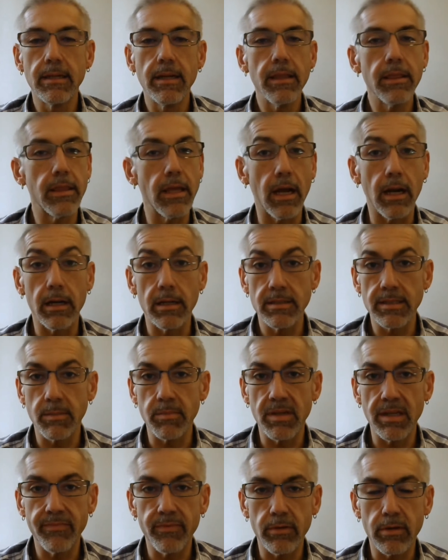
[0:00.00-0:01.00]
There are some
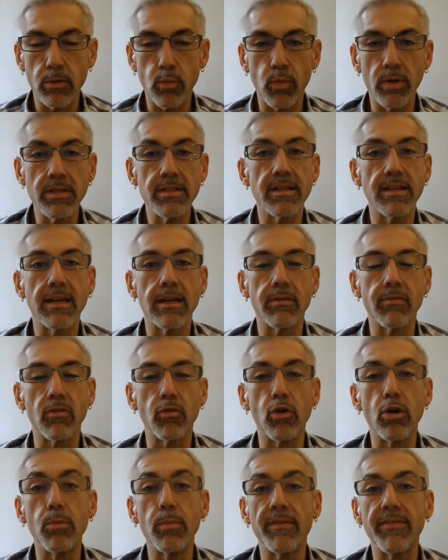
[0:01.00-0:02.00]
difficult ones, and out of a
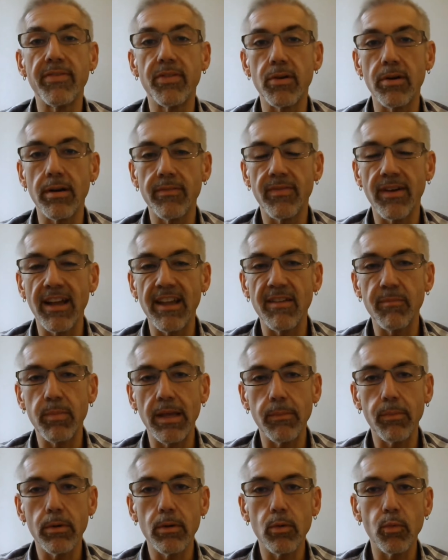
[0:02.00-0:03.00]
room of 35 people,